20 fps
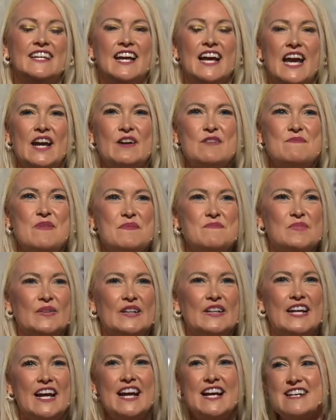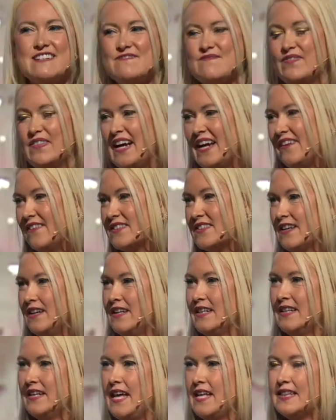I remember um, I was
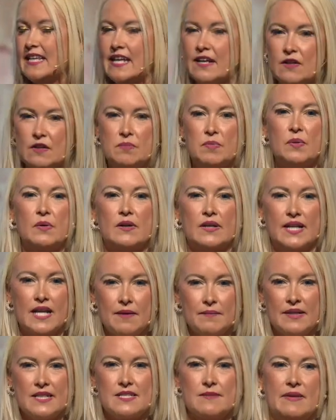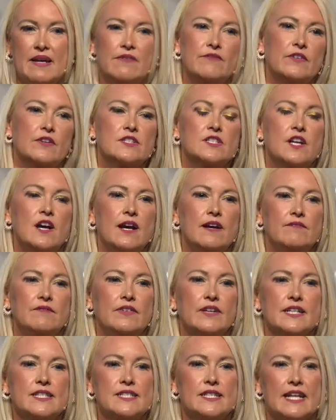on at the airport coming to my first
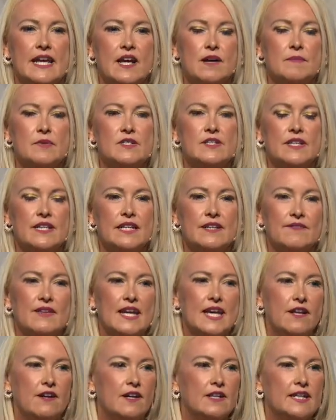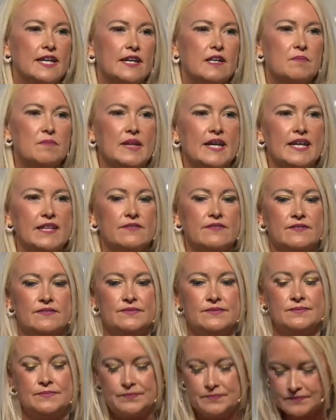conference, and I almost didn't even get on the airplane.
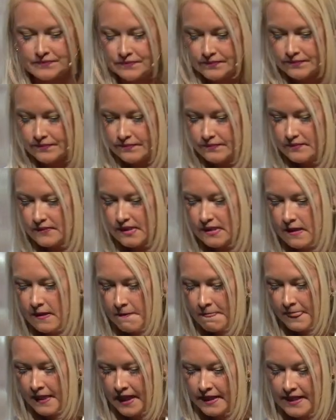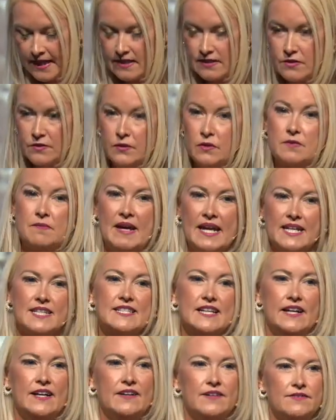And I told
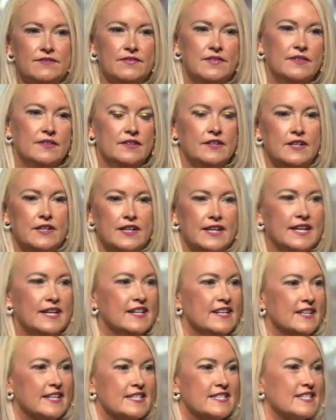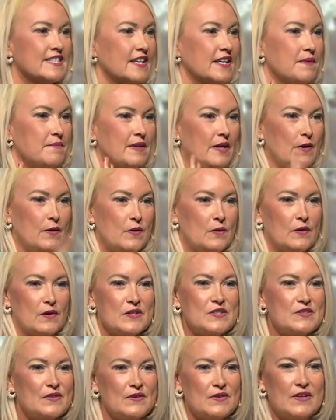myself, look, this is going to be a horror
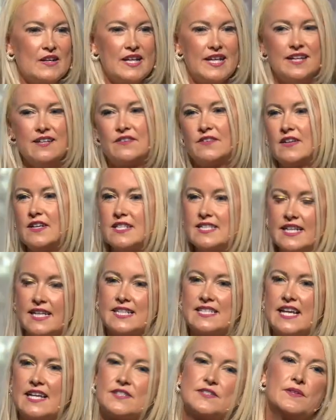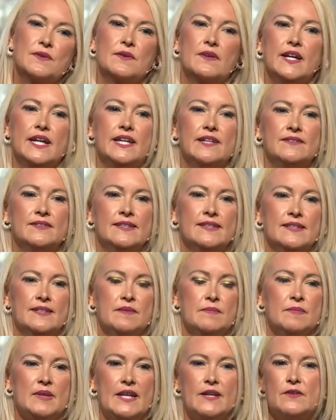story or a success story,
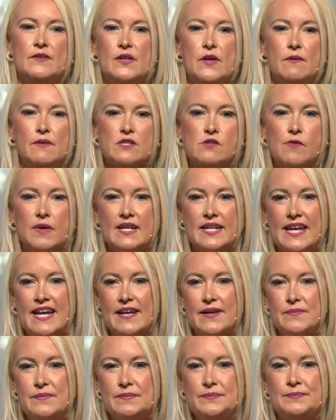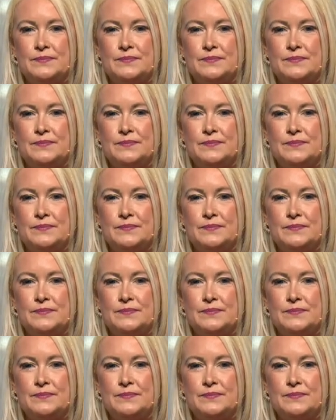but I don't know which one yet.